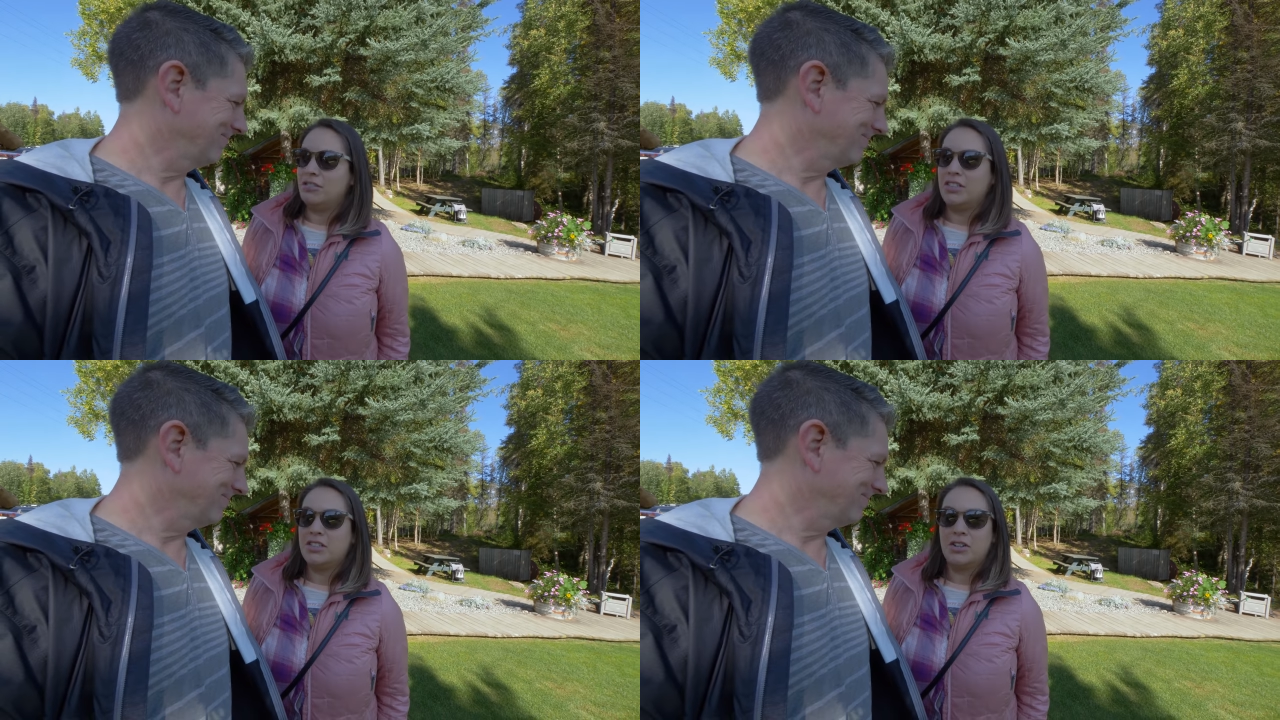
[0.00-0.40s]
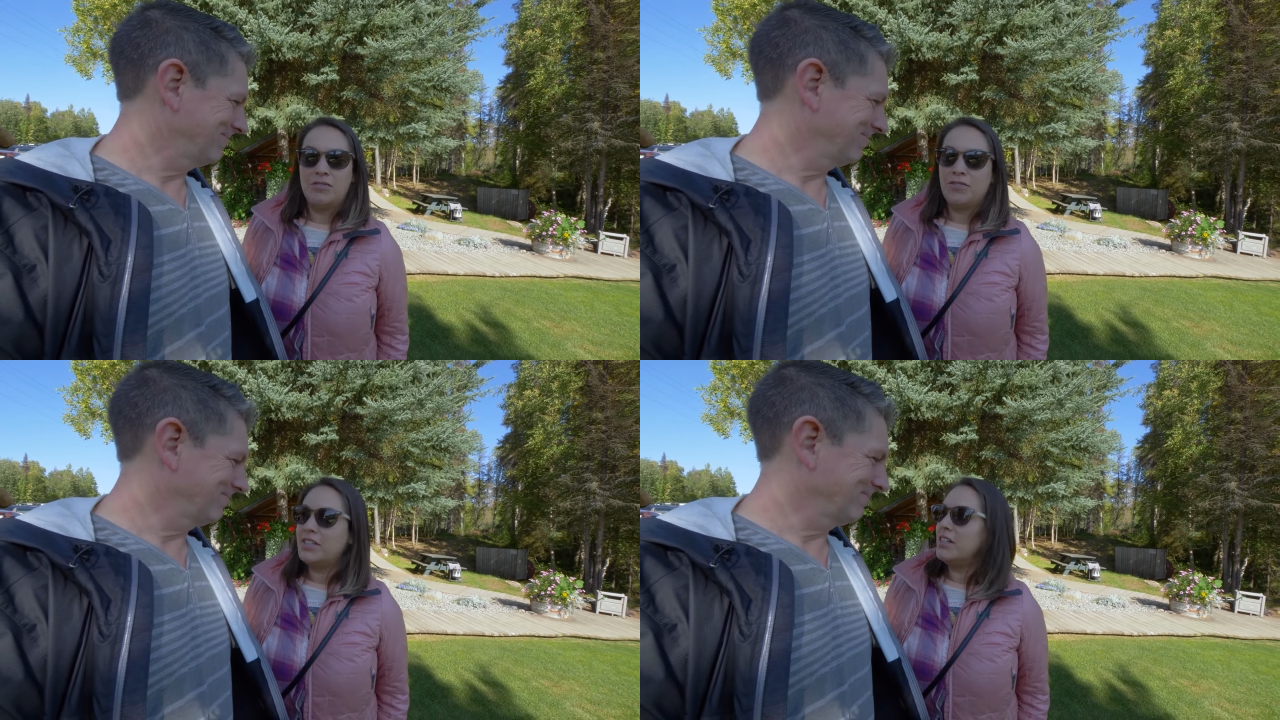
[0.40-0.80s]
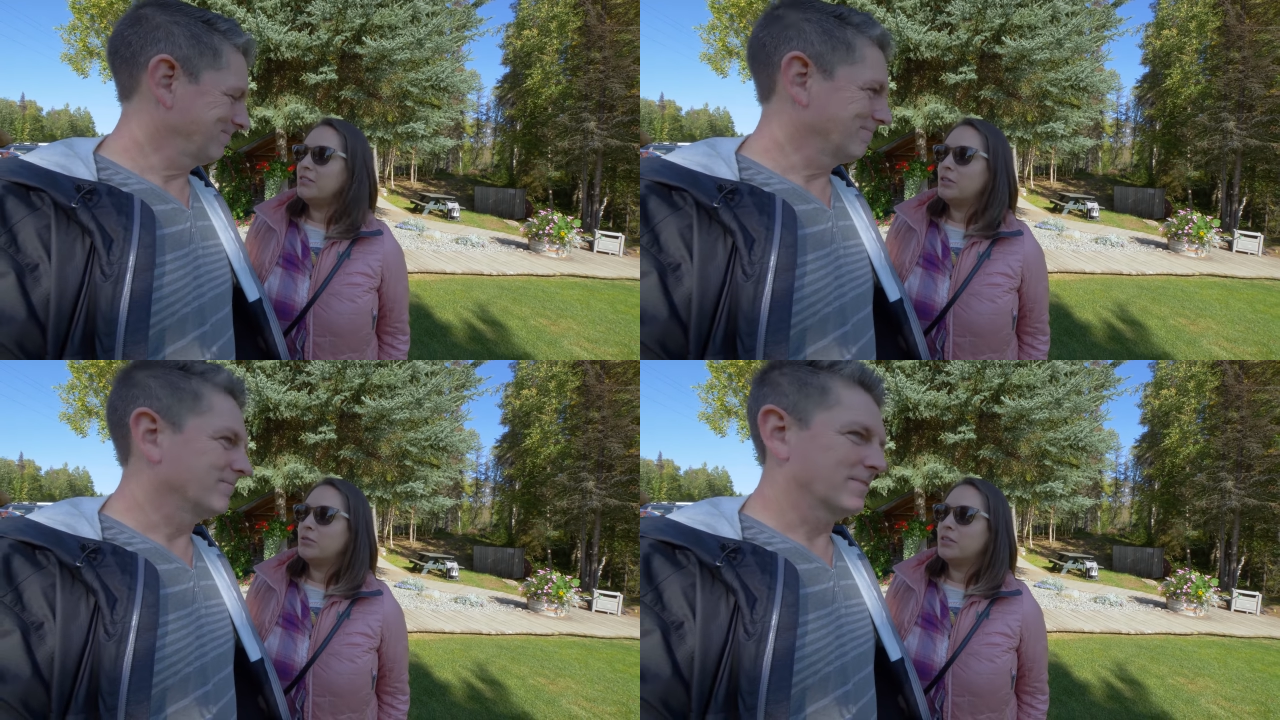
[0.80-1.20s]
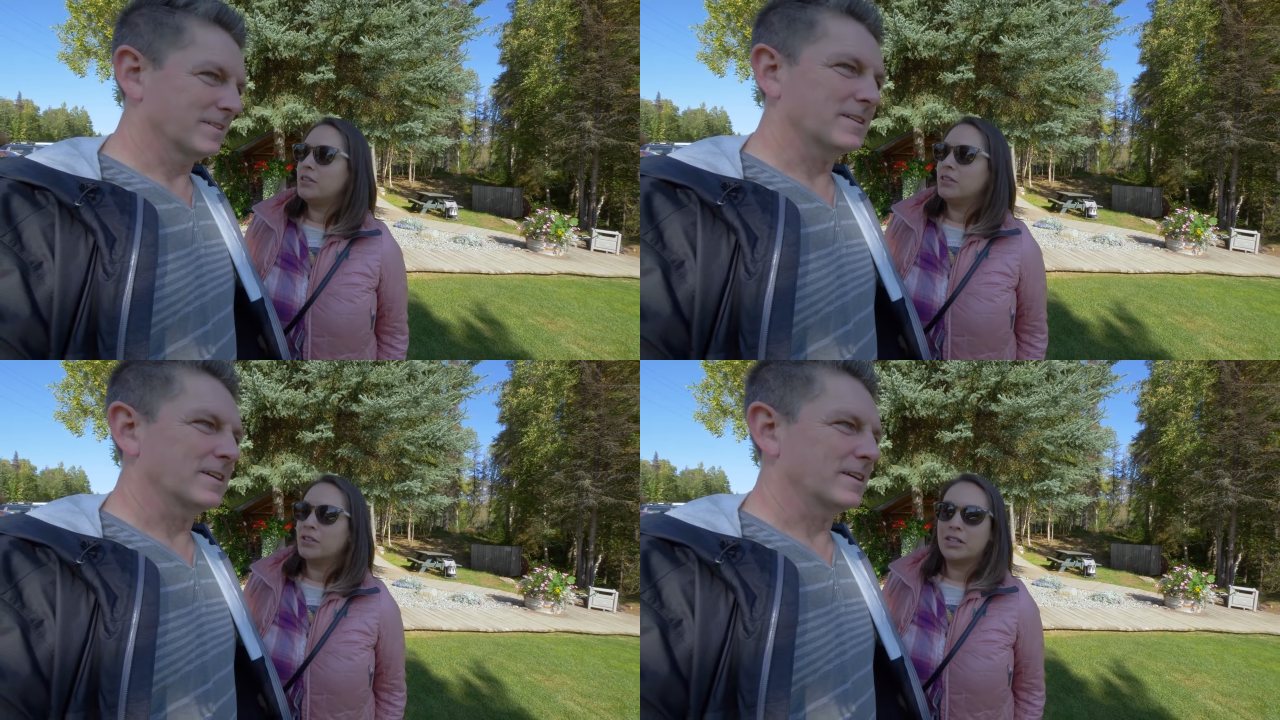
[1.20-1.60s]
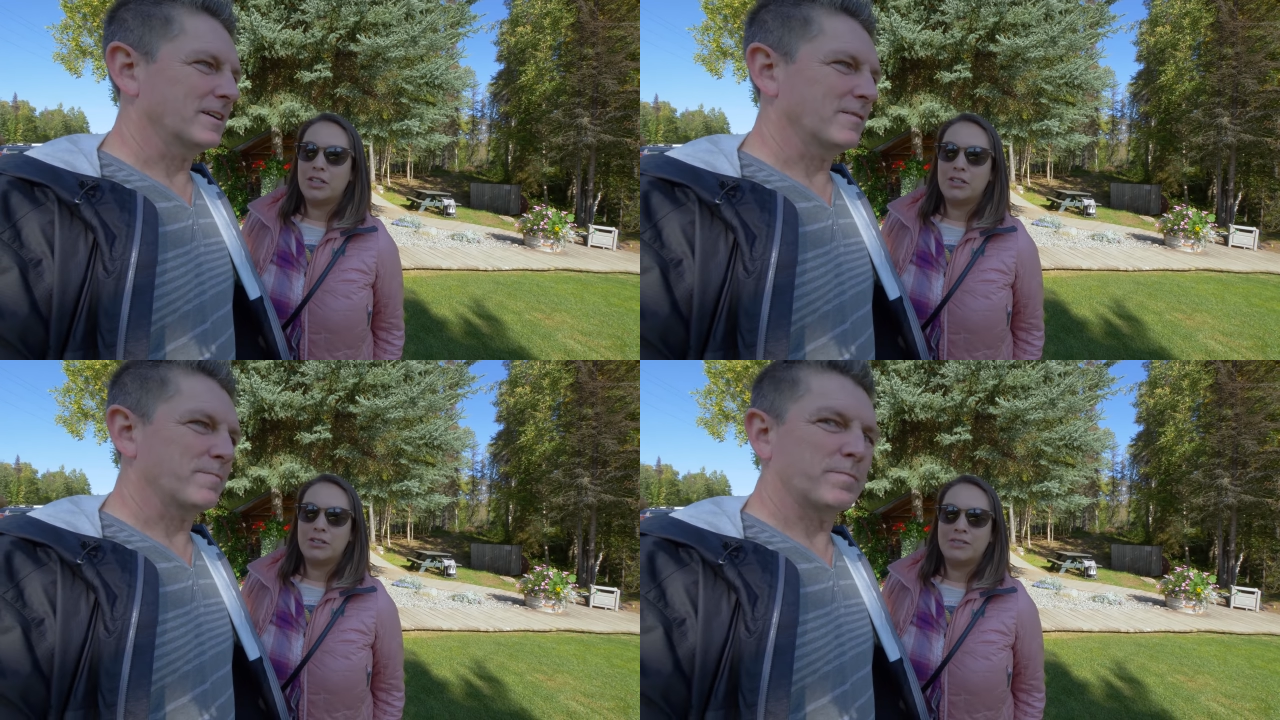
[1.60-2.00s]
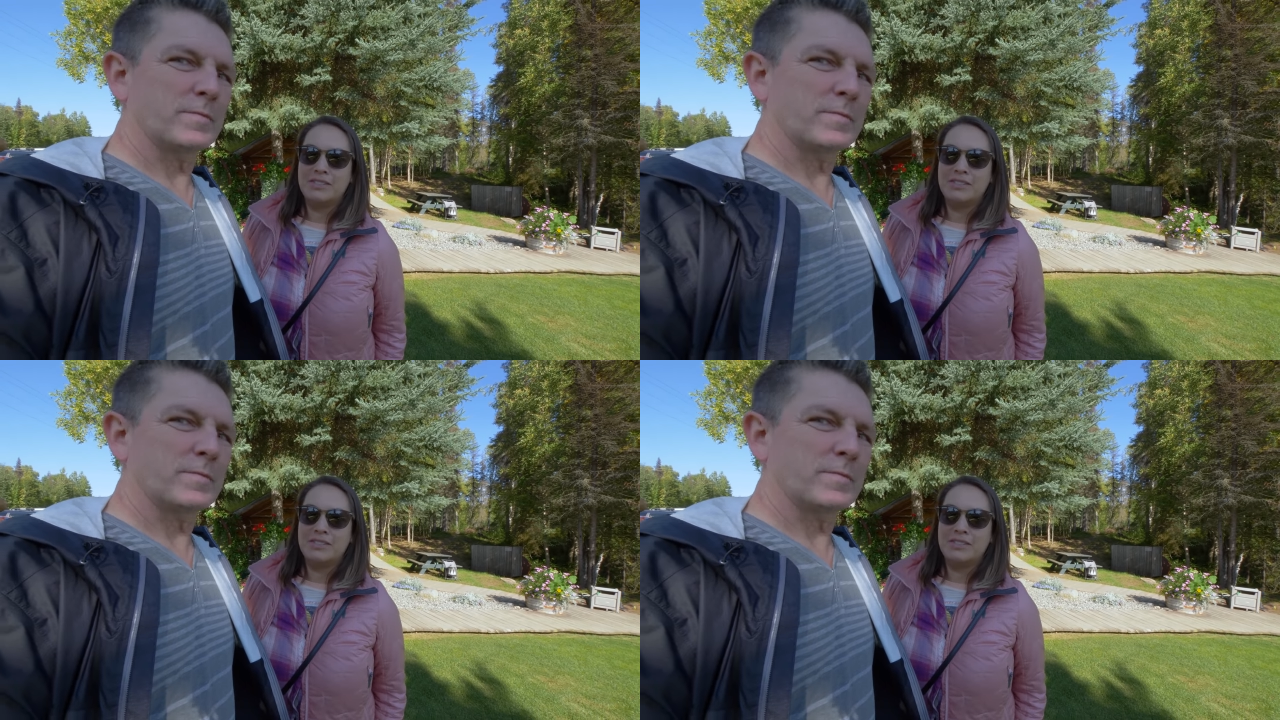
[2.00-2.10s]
Speaker 1: Let's go and find out what we're going right. to do.